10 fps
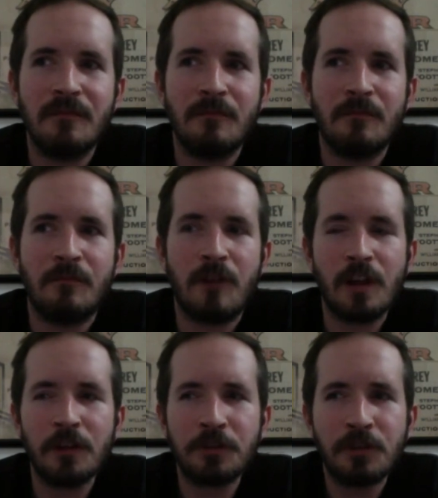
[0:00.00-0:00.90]

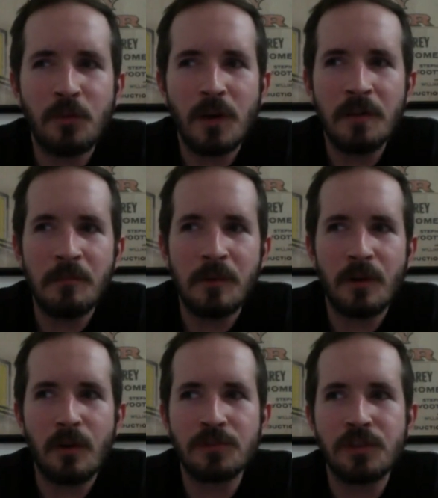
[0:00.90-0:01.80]
volatile one, but
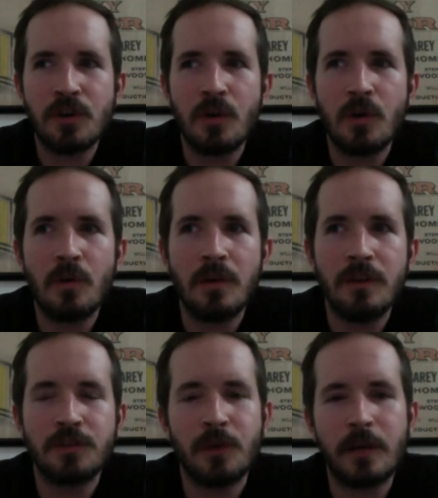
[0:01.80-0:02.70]
also
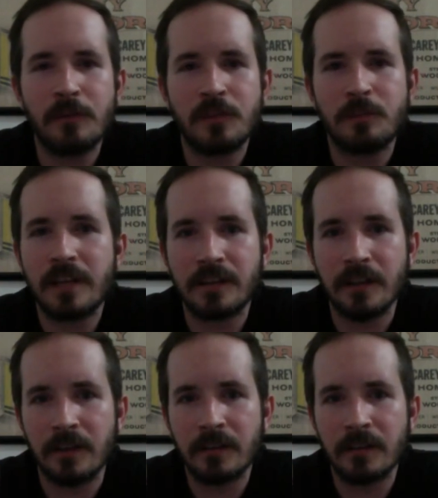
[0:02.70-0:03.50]
there's great respect there.